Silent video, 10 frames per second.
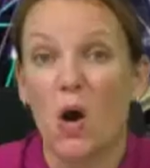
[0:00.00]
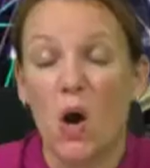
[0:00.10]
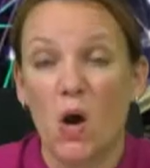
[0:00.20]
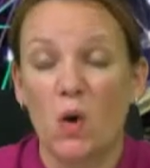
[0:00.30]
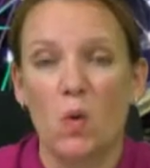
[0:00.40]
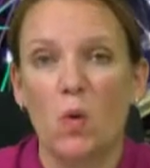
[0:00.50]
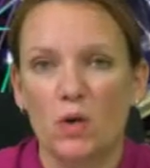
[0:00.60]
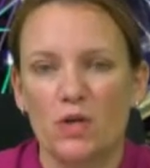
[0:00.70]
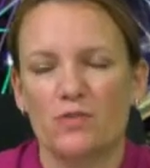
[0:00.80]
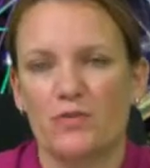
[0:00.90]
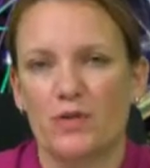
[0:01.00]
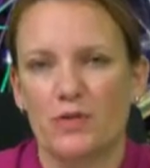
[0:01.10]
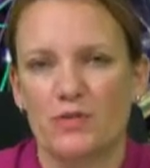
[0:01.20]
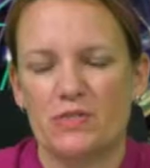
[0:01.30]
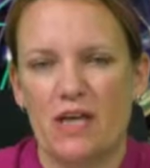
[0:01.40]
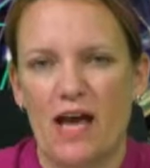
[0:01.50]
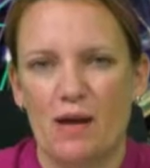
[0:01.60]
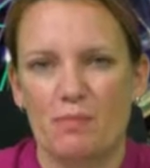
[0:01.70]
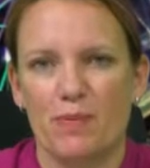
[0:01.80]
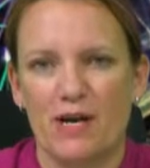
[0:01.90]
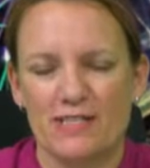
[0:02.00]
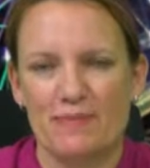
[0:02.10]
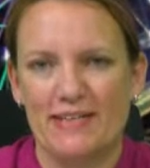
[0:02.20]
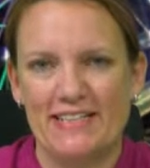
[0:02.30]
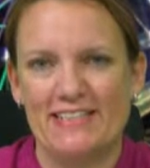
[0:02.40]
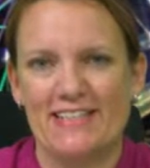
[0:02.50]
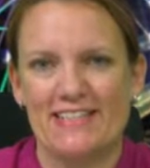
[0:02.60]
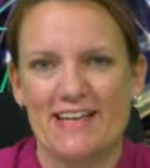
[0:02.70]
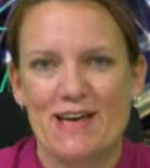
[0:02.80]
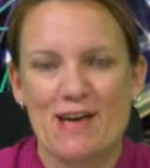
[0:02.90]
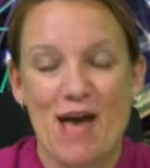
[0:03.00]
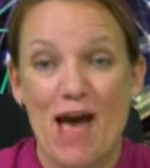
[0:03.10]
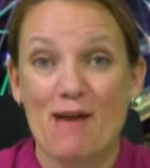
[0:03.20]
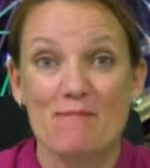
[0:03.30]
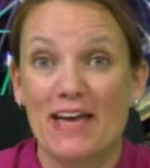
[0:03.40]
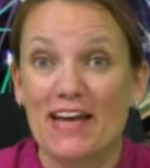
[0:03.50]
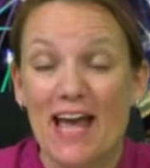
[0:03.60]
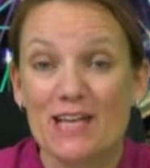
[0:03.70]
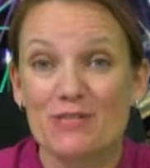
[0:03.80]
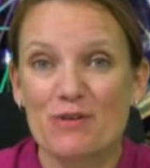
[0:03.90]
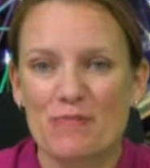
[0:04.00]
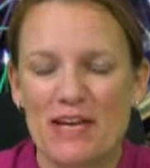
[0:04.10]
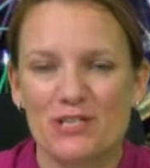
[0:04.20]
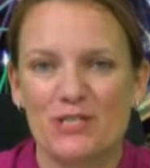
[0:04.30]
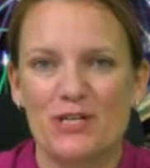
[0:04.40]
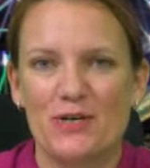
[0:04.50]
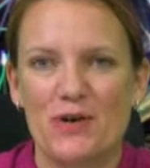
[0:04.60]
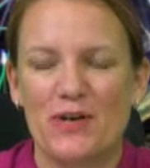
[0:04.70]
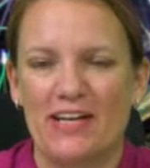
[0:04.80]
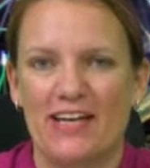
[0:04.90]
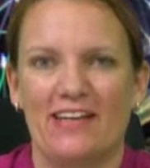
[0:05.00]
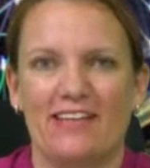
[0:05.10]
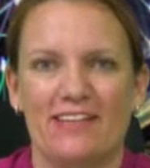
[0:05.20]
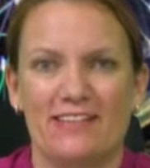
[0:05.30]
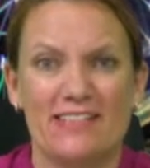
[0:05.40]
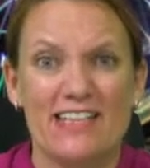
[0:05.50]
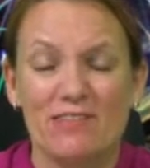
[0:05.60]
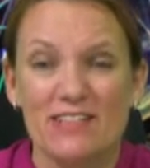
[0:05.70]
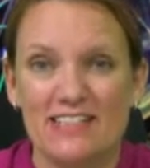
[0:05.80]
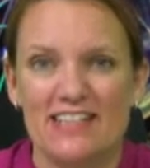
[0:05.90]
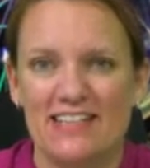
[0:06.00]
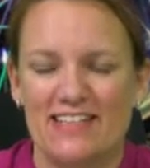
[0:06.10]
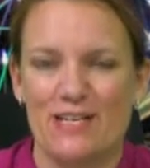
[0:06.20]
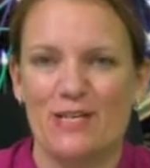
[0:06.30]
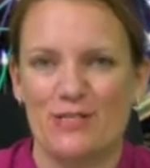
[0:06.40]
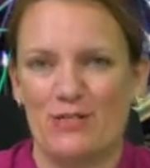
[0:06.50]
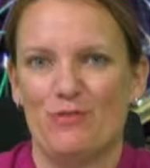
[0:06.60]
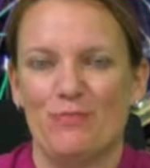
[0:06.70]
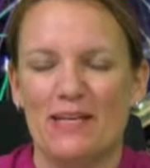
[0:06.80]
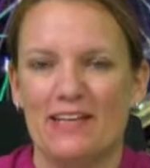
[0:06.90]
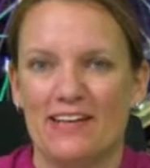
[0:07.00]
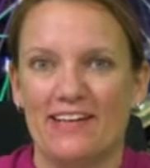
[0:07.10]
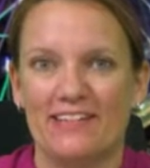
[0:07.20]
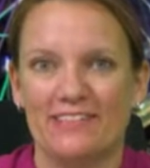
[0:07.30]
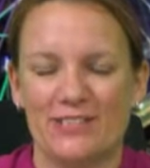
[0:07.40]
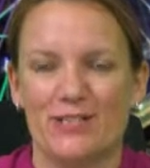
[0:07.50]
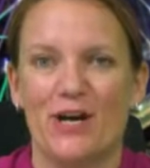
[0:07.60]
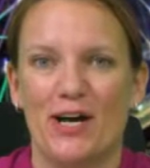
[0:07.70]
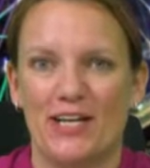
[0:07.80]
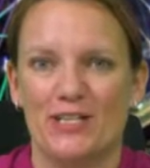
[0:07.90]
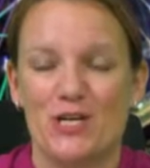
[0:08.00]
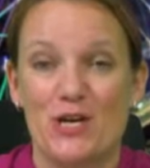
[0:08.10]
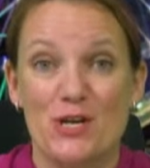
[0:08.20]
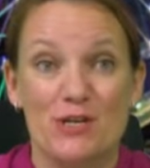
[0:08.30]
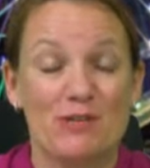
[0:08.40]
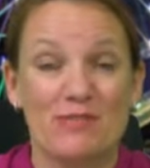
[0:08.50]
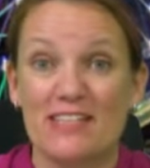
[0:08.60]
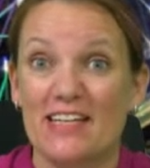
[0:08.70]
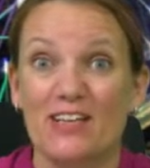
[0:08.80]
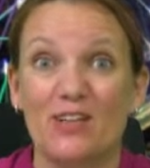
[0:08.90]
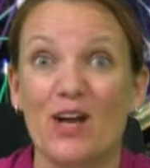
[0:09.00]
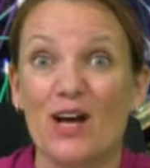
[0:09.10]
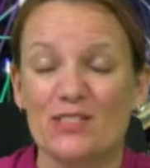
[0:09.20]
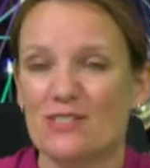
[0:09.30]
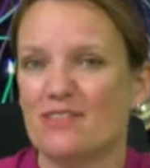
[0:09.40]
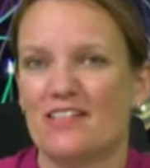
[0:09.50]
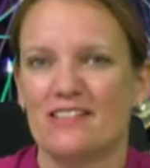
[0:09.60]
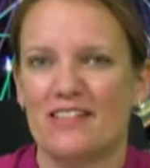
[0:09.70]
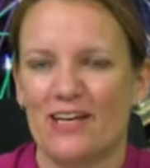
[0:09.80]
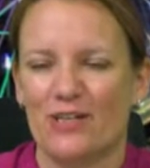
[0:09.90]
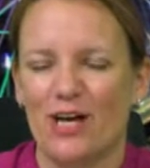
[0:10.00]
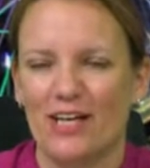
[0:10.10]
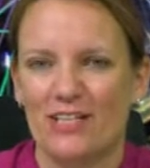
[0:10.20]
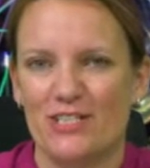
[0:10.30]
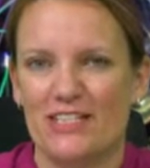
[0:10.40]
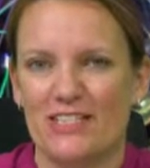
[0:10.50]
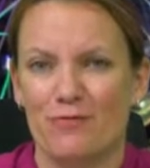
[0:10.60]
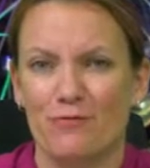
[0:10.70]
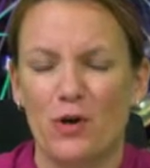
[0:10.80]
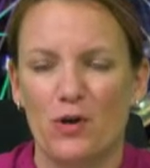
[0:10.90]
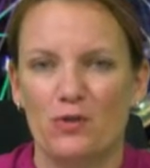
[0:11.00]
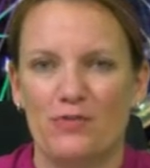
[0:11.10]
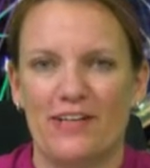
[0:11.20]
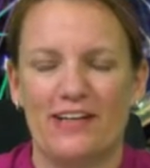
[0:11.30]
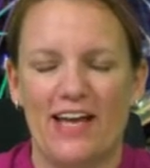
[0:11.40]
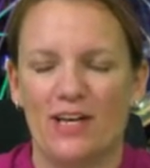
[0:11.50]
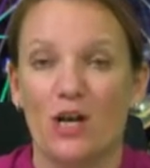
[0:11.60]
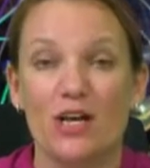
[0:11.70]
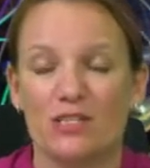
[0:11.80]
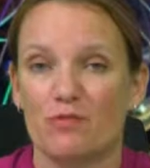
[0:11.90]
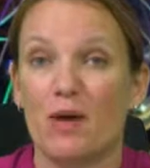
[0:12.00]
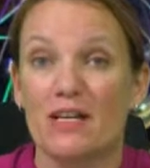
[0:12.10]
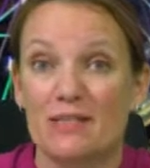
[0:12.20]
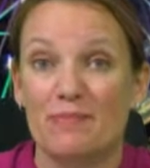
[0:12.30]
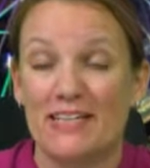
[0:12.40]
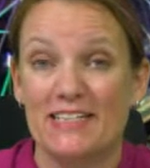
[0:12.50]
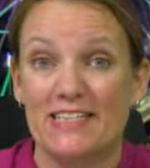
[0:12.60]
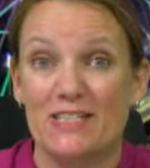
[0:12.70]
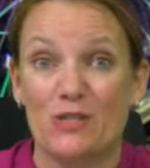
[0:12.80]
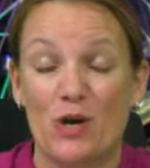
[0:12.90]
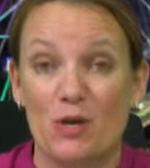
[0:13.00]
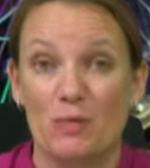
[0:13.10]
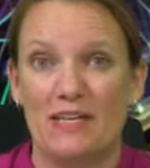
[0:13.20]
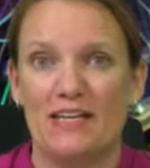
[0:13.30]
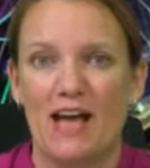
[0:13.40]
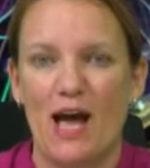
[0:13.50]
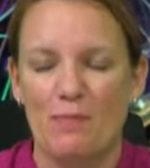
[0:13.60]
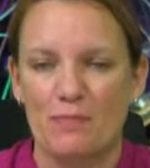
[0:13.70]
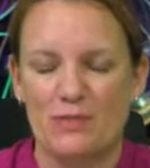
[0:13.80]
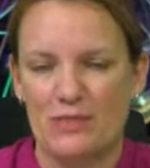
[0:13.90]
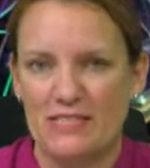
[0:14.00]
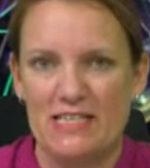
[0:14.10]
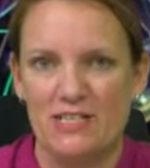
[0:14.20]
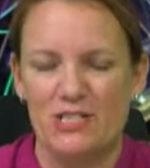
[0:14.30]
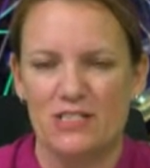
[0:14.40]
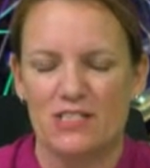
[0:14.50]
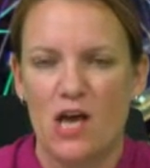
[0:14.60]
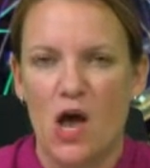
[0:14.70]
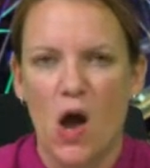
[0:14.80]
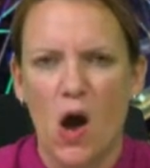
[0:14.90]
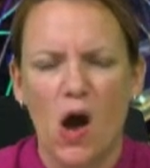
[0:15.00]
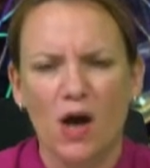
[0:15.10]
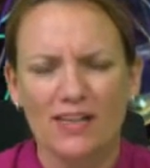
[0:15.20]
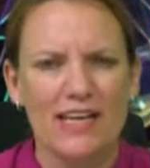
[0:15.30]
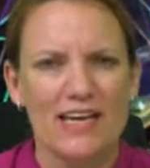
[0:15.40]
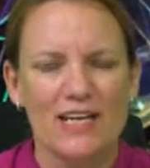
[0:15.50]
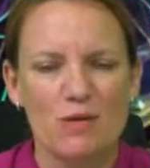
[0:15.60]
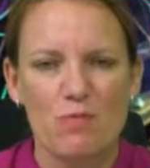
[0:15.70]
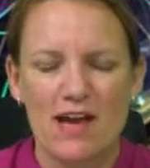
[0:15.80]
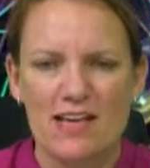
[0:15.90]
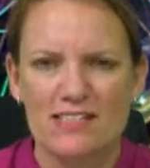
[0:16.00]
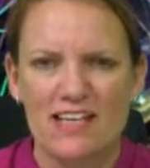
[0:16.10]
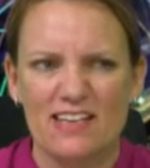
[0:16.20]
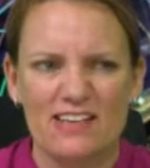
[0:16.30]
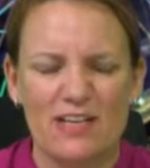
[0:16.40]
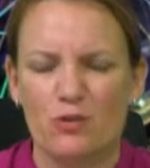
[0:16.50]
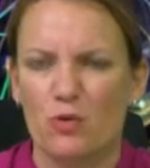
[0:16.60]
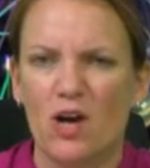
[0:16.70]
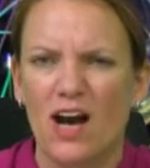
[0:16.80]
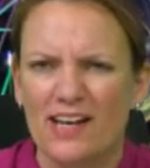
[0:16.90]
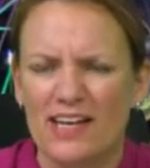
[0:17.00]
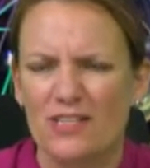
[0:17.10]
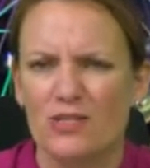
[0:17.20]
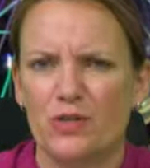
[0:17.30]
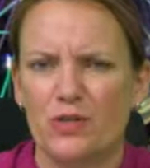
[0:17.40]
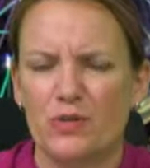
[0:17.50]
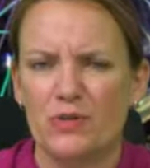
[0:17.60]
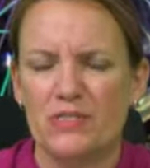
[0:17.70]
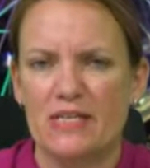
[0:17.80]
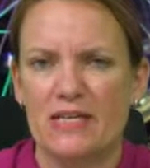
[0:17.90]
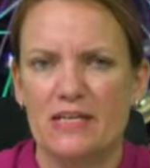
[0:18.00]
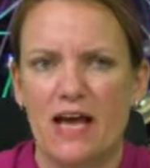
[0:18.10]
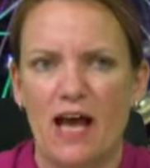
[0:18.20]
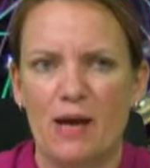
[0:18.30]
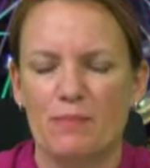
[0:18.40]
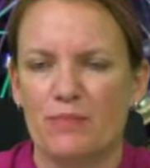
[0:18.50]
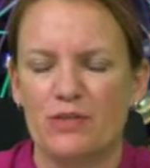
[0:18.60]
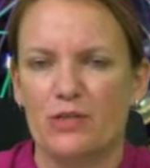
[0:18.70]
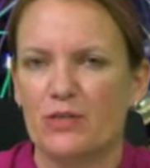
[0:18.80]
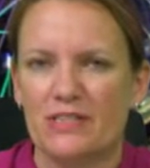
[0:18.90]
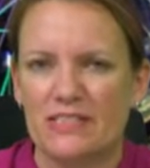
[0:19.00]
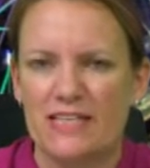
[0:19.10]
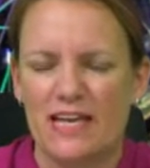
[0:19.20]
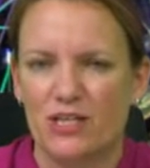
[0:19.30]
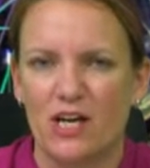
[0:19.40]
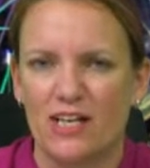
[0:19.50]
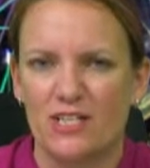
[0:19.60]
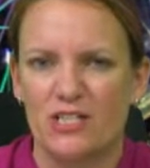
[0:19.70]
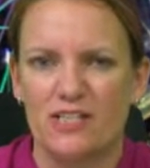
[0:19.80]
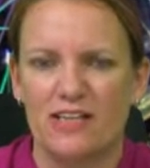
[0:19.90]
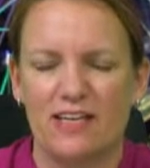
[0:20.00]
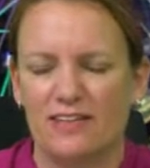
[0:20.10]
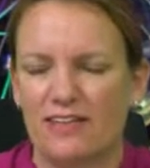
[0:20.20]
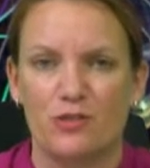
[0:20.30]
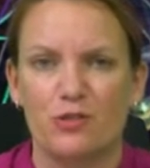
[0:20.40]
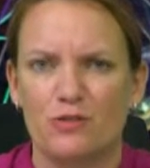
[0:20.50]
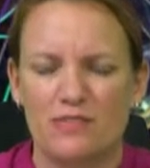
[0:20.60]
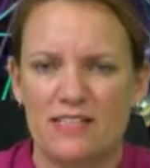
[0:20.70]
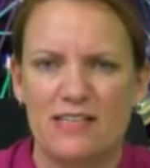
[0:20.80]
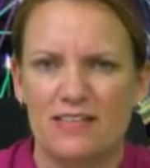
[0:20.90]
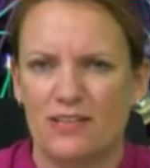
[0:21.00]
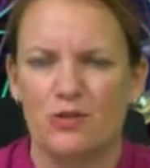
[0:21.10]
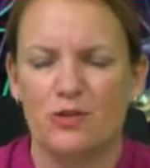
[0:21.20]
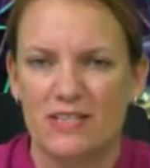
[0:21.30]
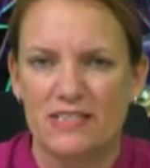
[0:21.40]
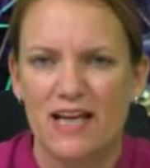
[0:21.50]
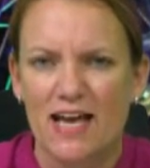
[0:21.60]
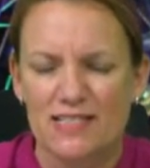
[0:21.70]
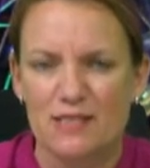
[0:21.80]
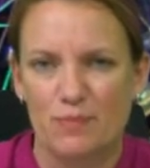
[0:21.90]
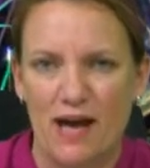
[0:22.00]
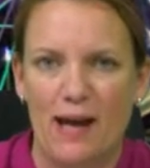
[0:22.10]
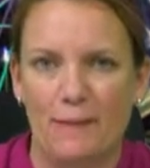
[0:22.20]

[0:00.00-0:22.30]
are all of those possibilities. And as you were mentioning earlier, in the 17 years you've been at Hilton College, you've seen lots of these technologies evolve and lots of possibilities opening up to teachers. Are there any ways that your colleagues are using, this technology that you've seen that you're excited by?